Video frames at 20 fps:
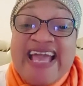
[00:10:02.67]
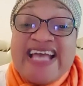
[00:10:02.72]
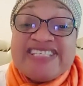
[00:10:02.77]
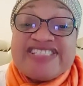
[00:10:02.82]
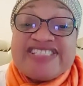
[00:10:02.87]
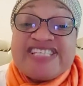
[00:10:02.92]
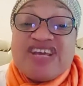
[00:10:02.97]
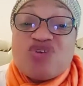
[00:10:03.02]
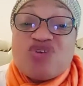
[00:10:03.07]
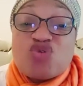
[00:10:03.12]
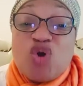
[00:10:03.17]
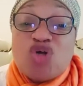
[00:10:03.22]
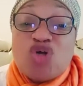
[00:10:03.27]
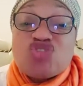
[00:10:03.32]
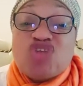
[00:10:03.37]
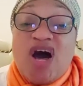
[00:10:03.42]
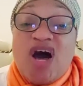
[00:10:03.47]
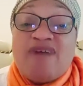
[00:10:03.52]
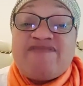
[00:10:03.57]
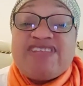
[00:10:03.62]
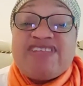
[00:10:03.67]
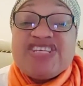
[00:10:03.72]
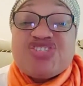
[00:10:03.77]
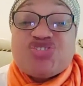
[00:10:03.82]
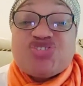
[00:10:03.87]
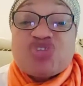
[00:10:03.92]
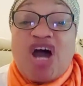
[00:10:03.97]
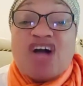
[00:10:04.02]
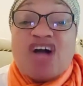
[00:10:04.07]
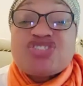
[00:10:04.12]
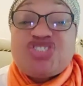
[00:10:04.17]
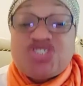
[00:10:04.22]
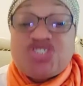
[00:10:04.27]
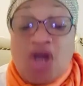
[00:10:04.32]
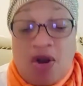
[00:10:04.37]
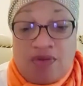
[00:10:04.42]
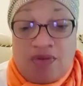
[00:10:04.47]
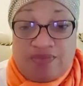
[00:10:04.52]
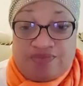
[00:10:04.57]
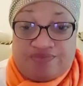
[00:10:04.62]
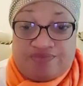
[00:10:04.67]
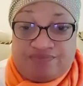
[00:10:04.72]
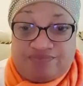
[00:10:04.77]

is the root of destruction.